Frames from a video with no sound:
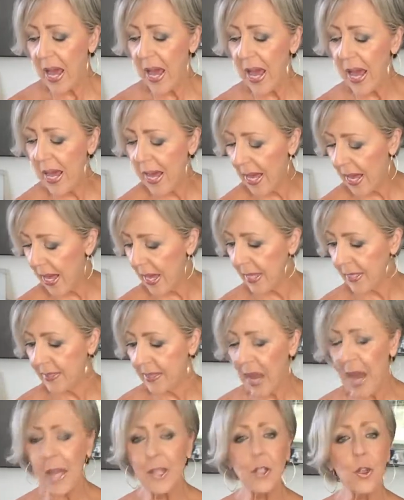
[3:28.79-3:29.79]
and
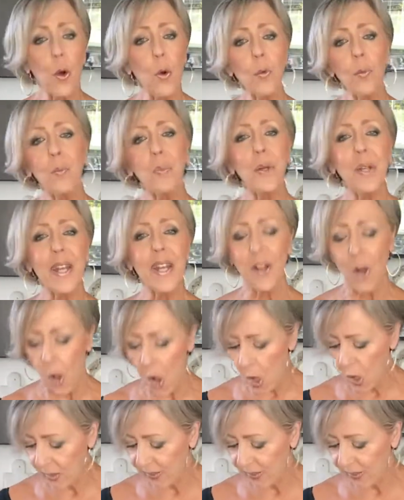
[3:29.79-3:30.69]
I don't put it all